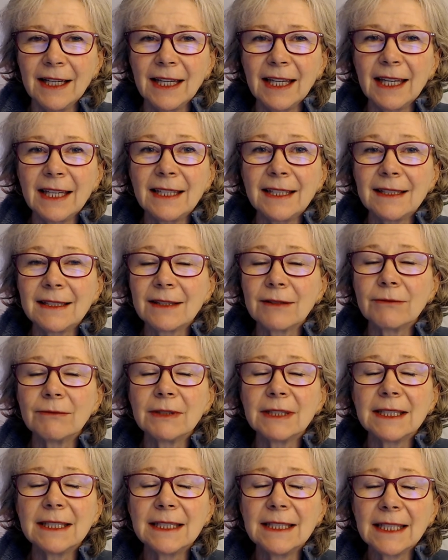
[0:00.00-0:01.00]
It is a
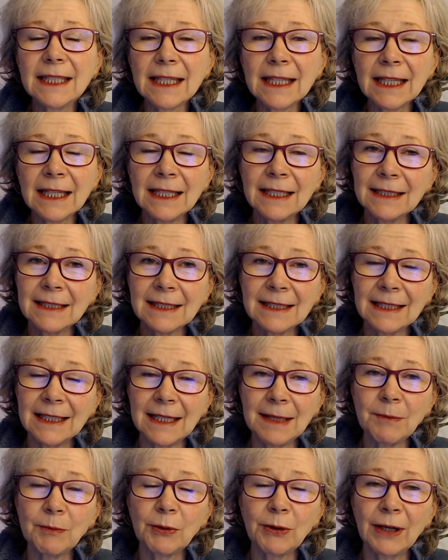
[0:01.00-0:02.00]

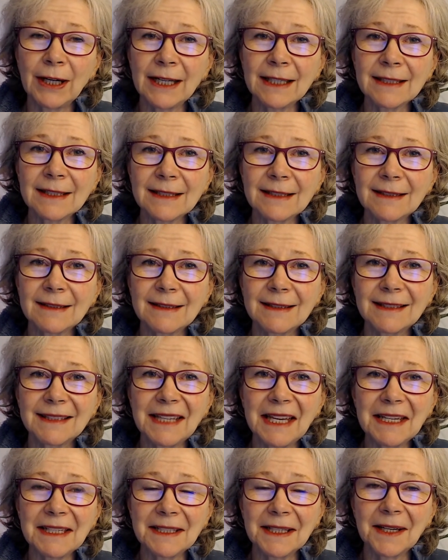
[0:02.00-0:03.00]
ridiculously priced
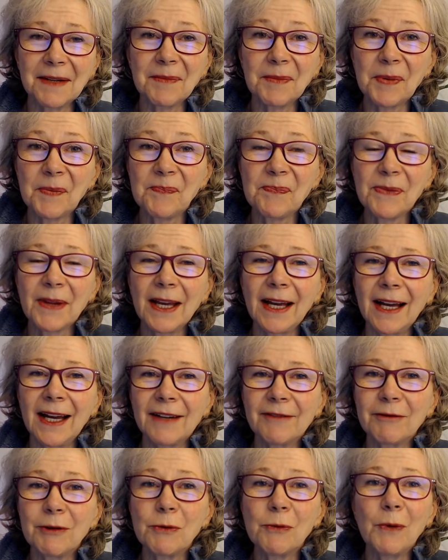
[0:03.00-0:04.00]
setup.
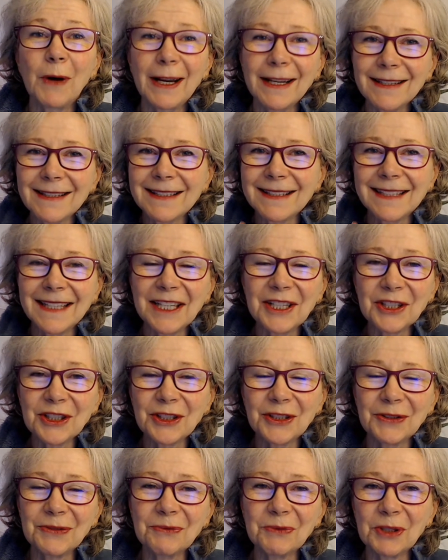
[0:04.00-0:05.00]
For one
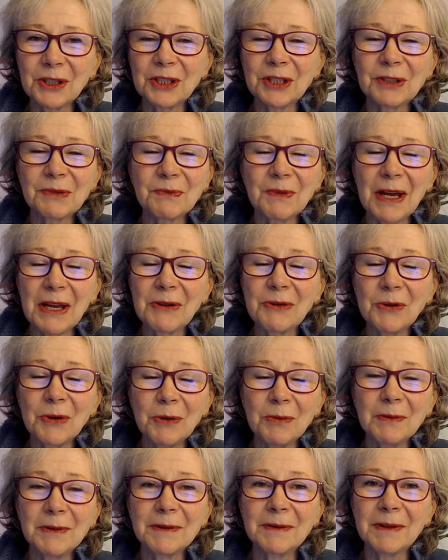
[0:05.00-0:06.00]
session, what is my
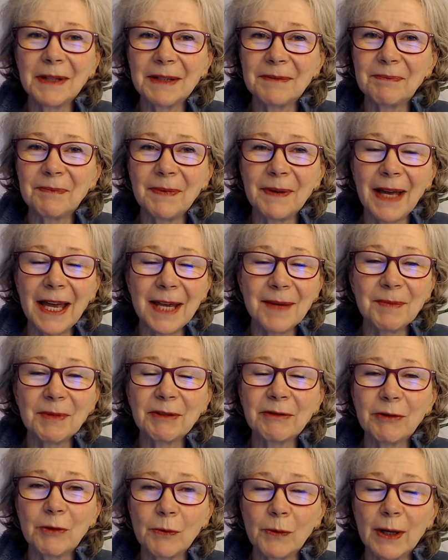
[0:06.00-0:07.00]
normal
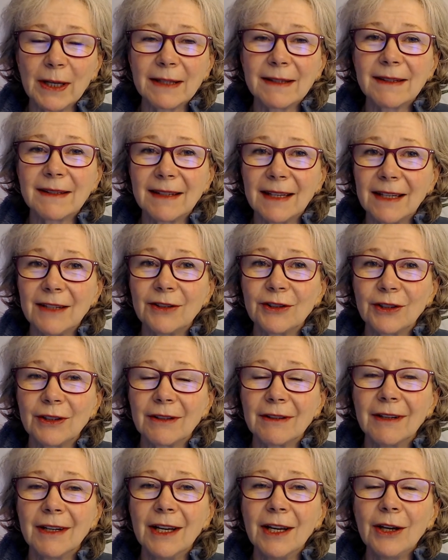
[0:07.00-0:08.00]
payment for one
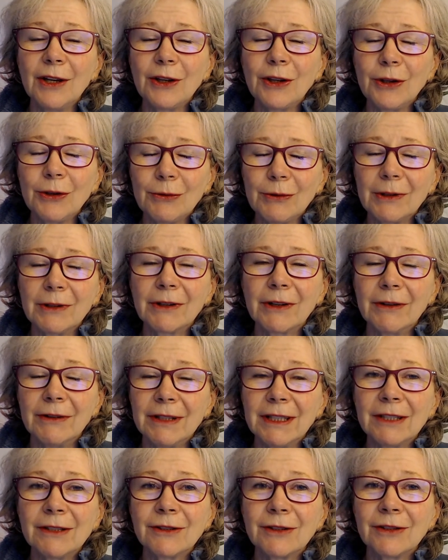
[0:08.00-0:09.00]
session, you are
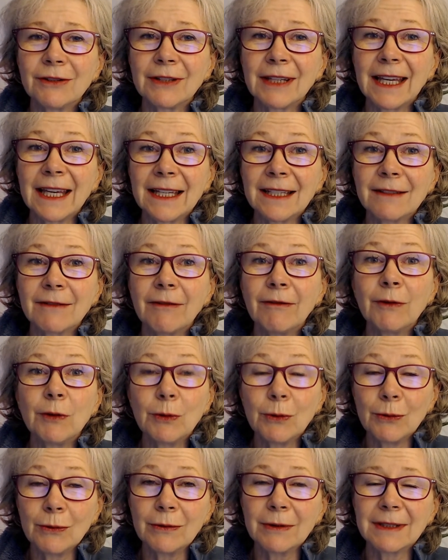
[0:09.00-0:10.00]
going to get
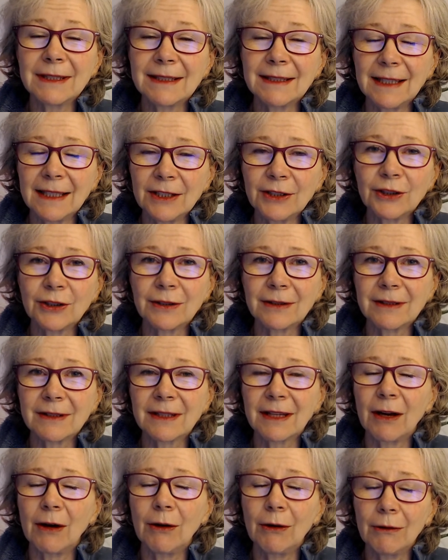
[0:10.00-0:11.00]
four sessions
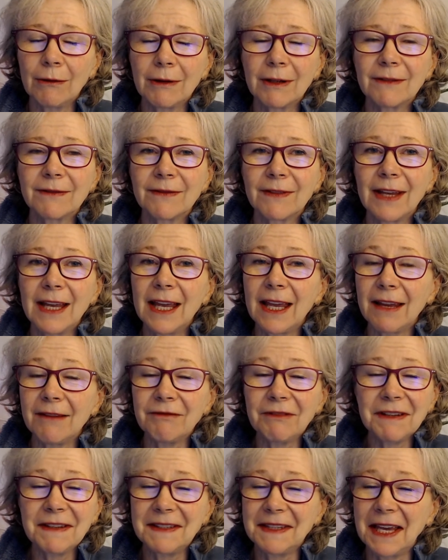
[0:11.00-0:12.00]
the whole of
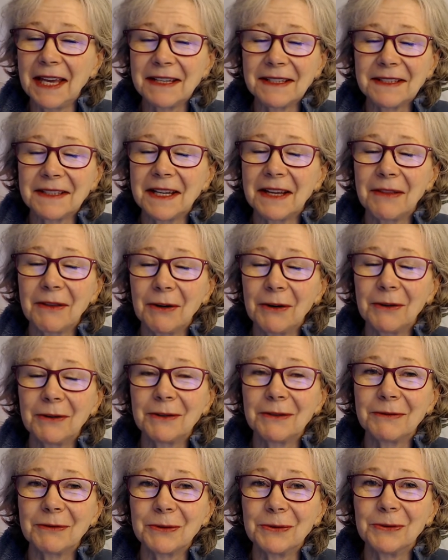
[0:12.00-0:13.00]
every Saturday, the
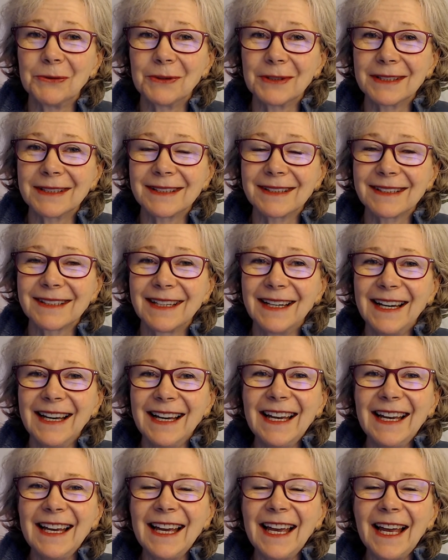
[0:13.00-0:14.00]
whole of August.
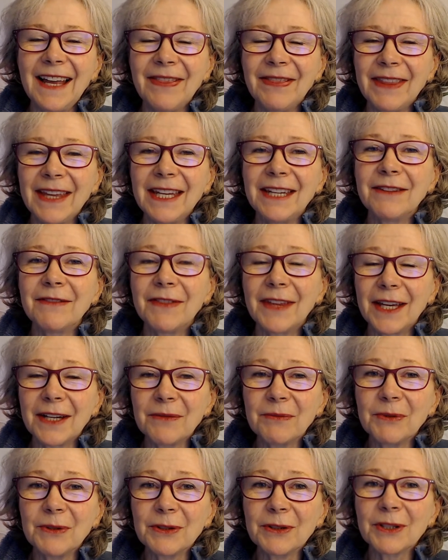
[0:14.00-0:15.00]
And then if
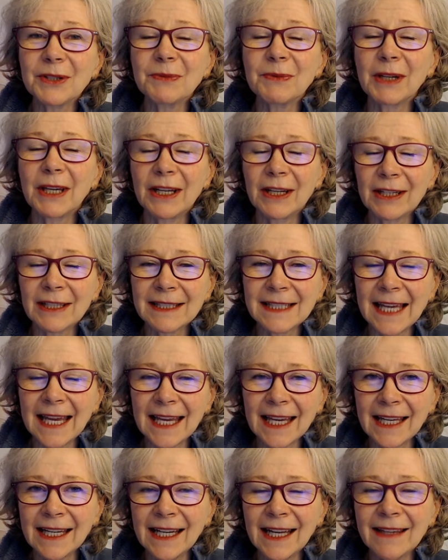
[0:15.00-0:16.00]
that works, we're going to
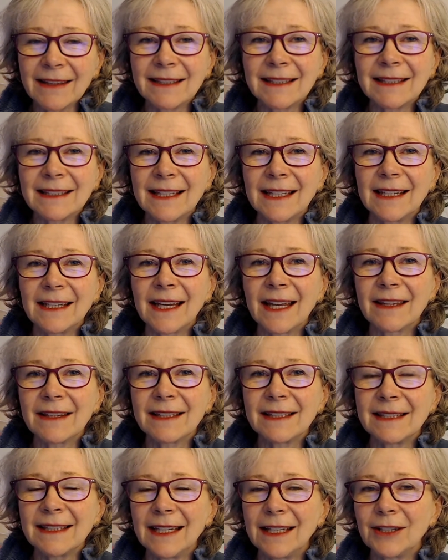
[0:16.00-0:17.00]
take another
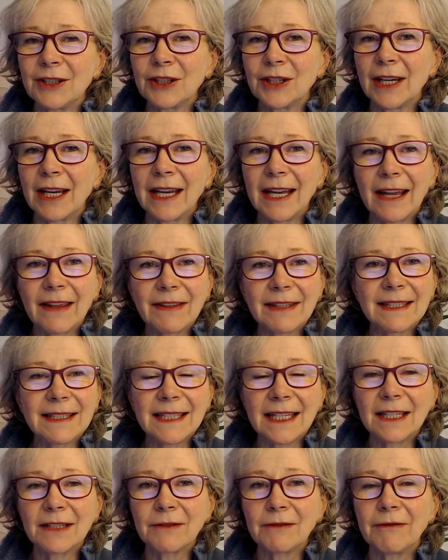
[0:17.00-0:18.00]
session, another
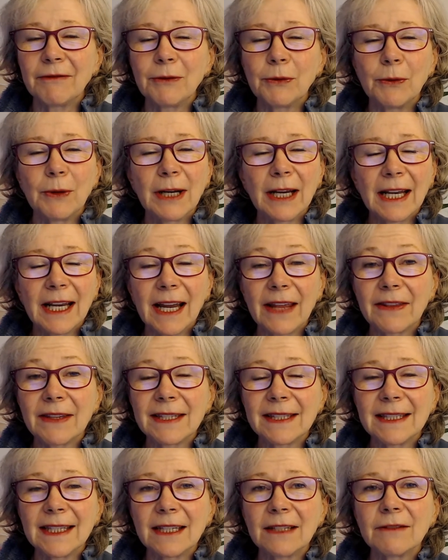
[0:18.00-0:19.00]
set of four, and another
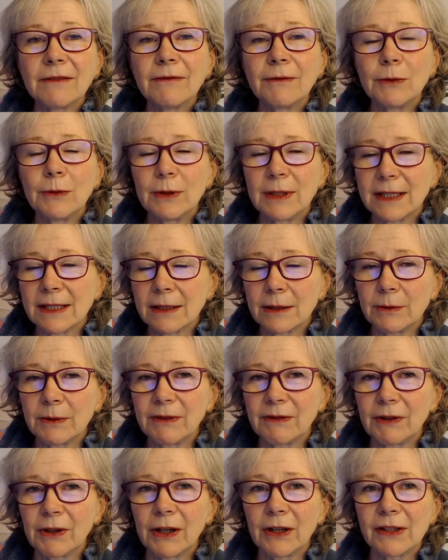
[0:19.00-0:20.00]
set of four until
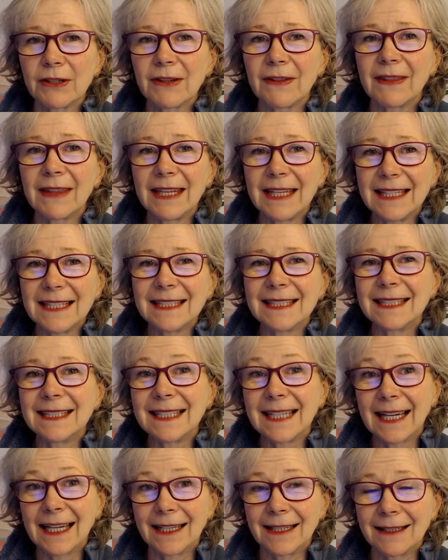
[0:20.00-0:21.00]
we've got these
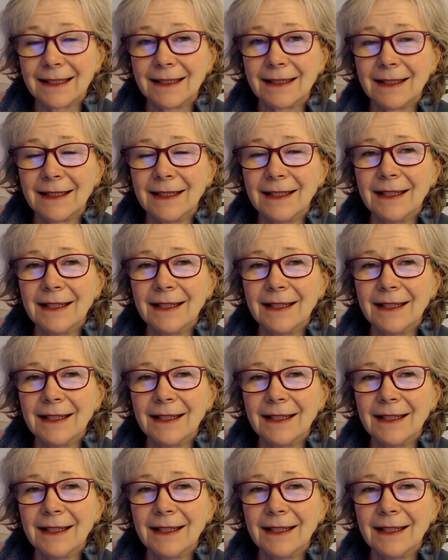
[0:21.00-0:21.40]
done.